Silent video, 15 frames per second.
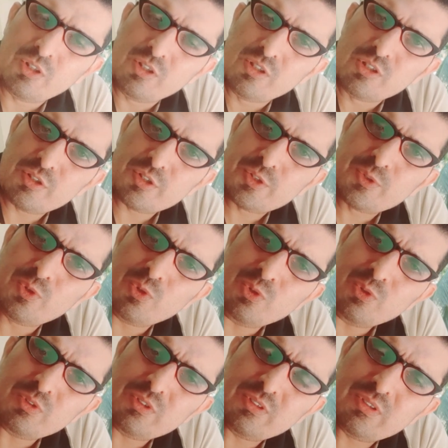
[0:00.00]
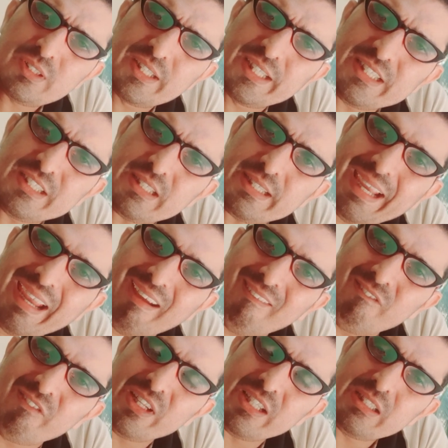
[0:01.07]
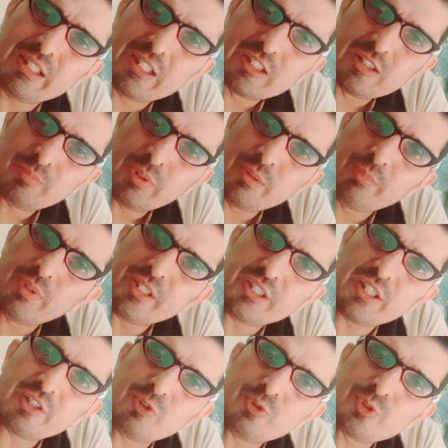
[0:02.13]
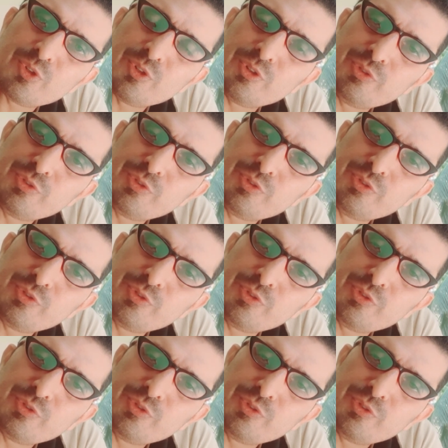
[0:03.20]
So teaching everything by making use of